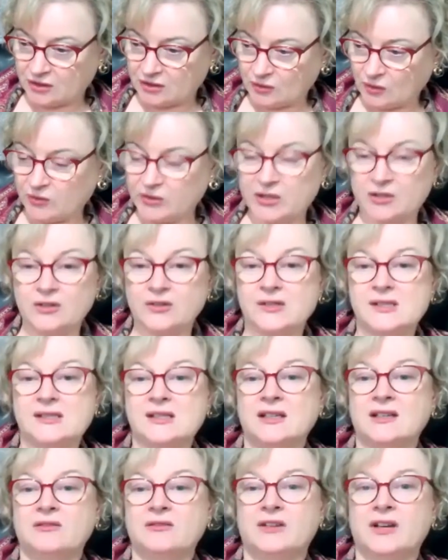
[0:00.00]
oh, you're not
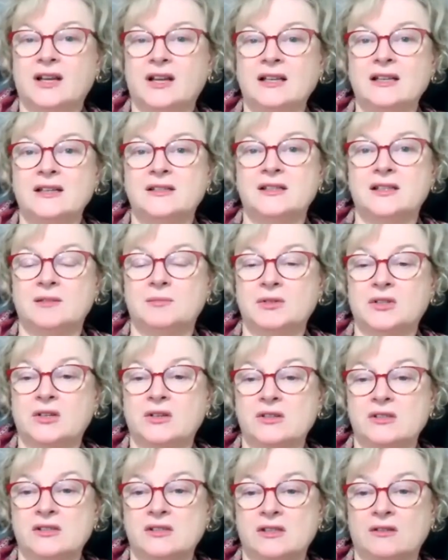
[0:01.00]
seeing reality
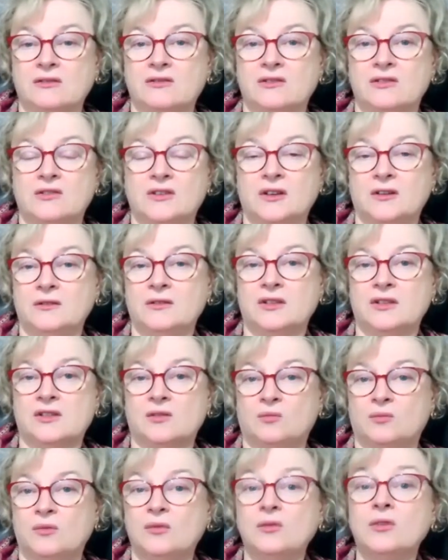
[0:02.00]
because don't you know there's
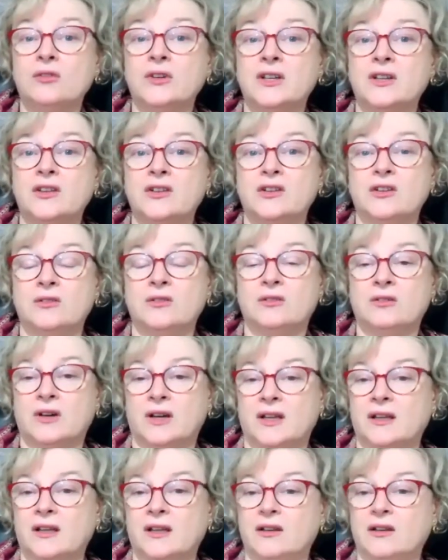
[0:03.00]
a war in the
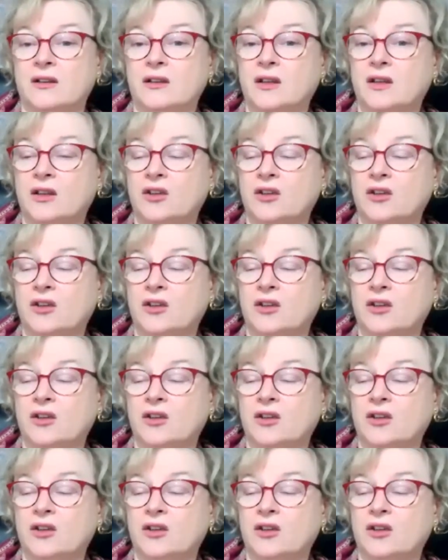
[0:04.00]
Ukraine?